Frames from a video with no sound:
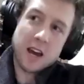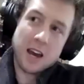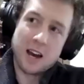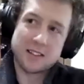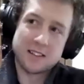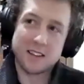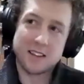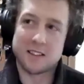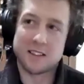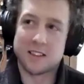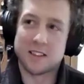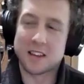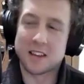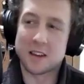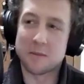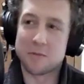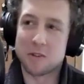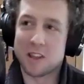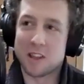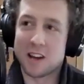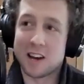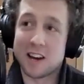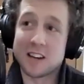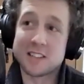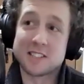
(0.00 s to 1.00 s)
did think about
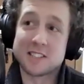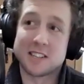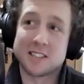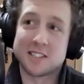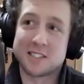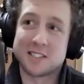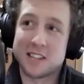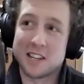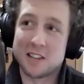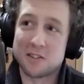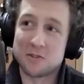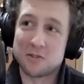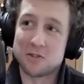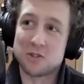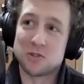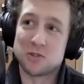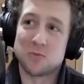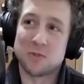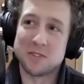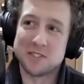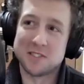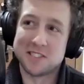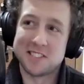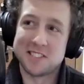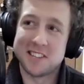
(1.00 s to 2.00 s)
that as I said those
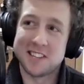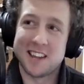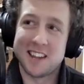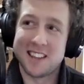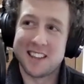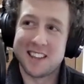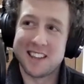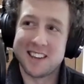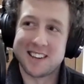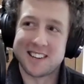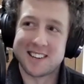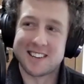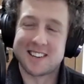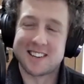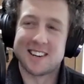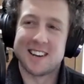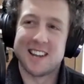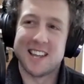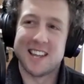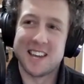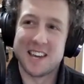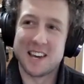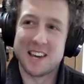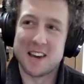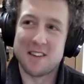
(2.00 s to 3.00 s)
words earlier.
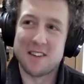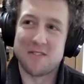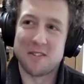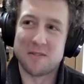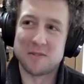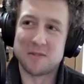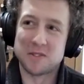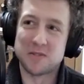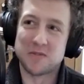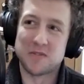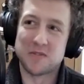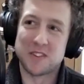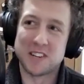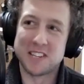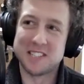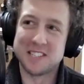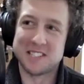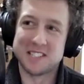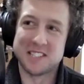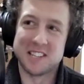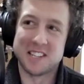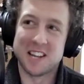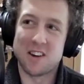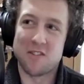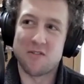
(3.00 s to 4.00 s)
If I was
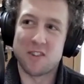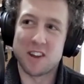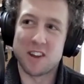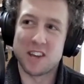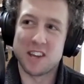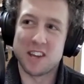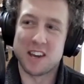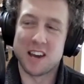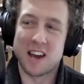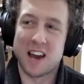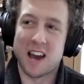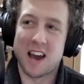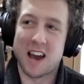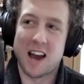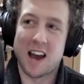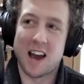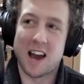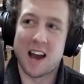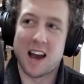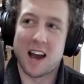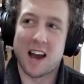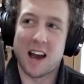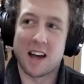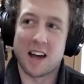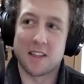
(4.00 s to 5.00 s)
phrasing that right,
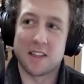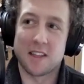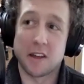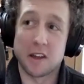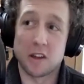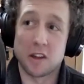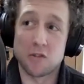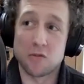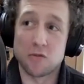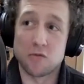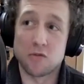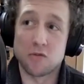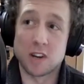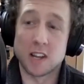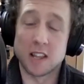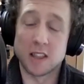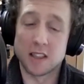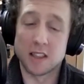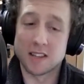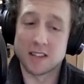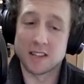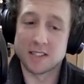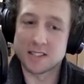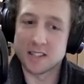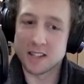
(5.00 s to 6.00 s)
I think
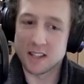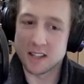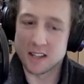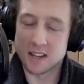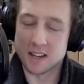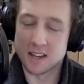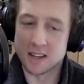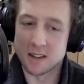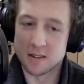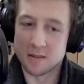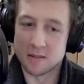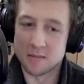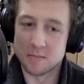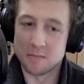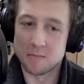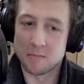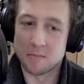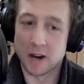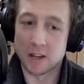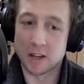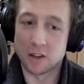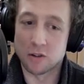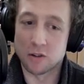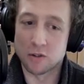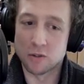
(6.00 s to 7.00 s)
realistically,
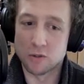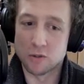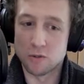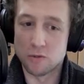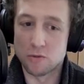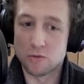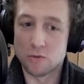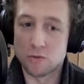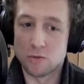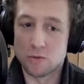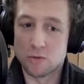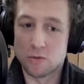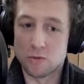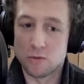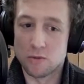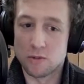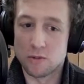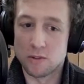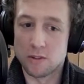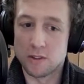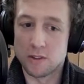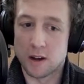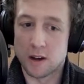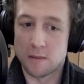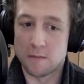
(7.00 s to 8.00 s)
my goal
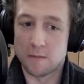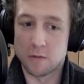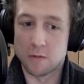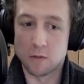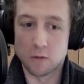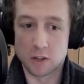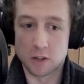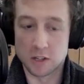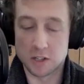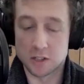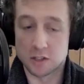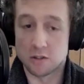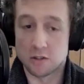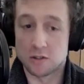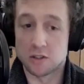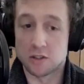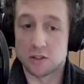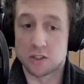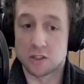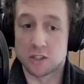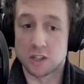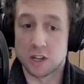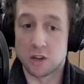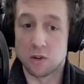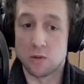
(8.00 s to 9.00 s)
that I'm focusing on
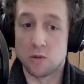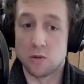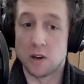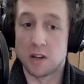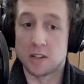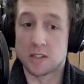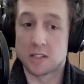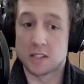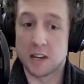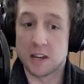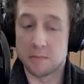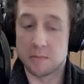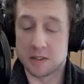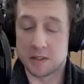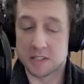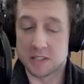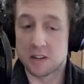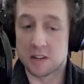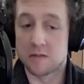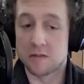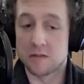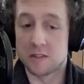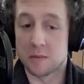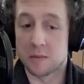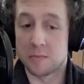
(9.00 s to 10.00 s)
just now is get
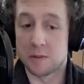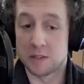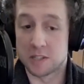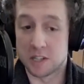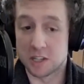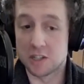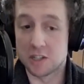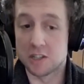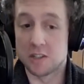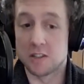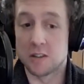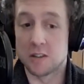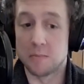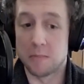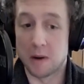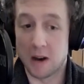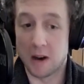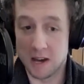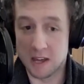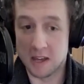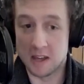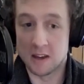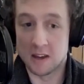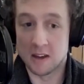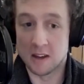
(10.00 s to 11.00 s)
myself in a position to
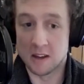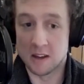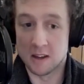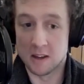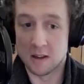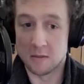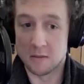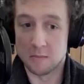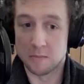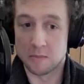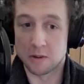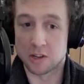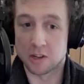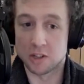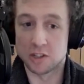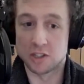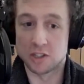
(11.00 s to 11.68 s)
buy, because